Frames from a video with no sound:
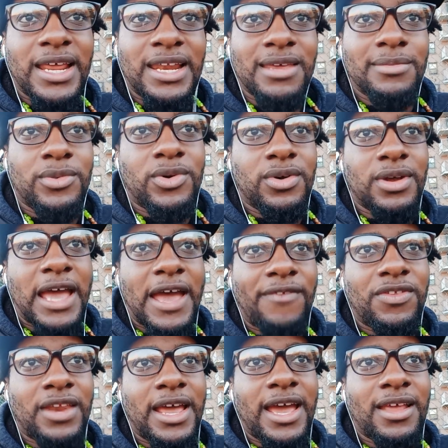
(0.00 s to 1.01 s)
anymore
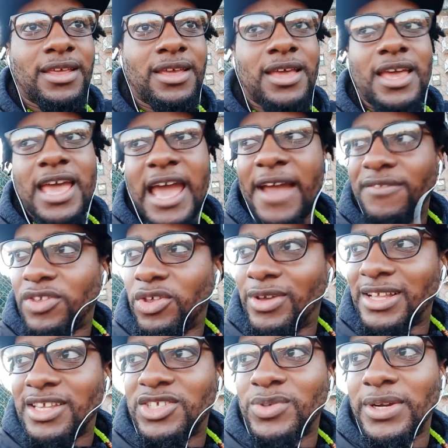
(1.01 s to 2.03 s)
after that. After you
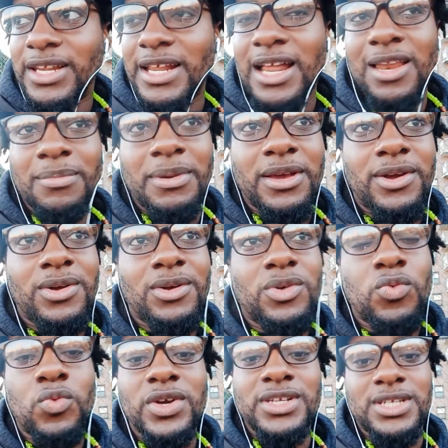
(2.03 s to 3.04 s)
get the $20 bill,
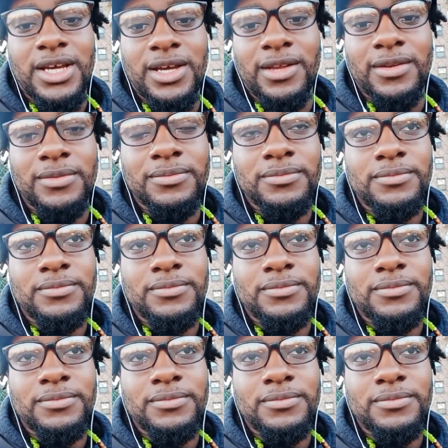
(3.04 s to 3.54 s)
we're done.